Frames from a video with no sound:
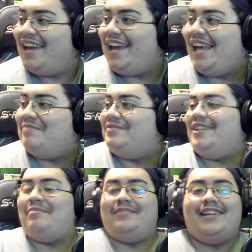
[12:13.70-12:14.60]
amped
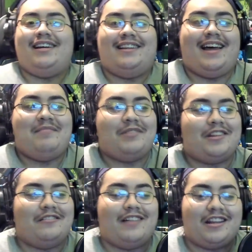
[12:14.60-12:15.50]
up the
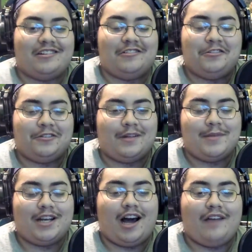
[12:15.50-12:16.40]
episode as a whole. I
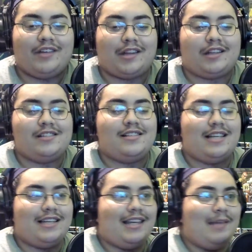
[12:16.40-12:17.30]
mean, obviously
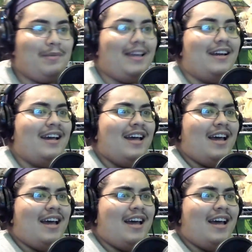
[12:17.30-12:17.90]
Dean keeping